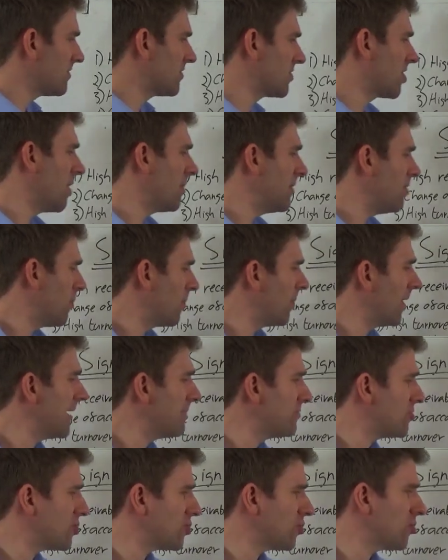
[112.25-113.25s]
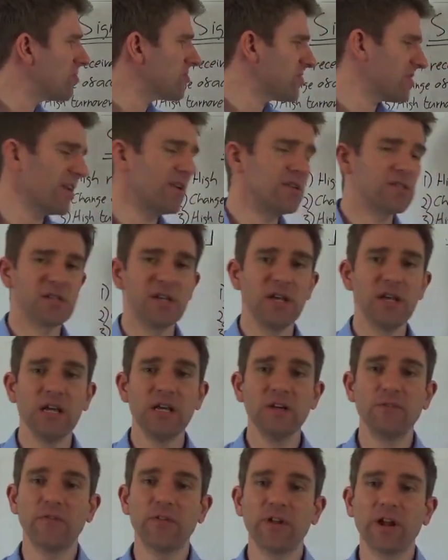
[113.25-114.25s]
the company will blame short sellers
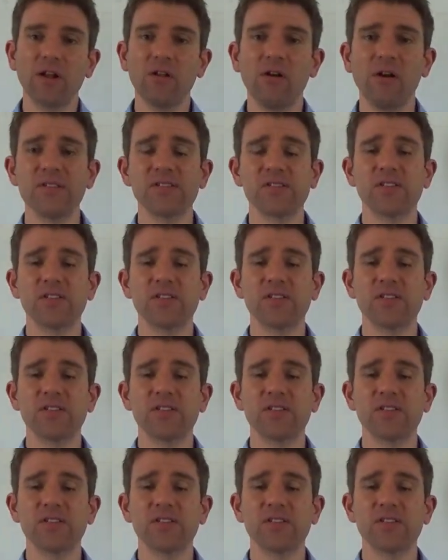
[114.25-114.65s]
for the decline.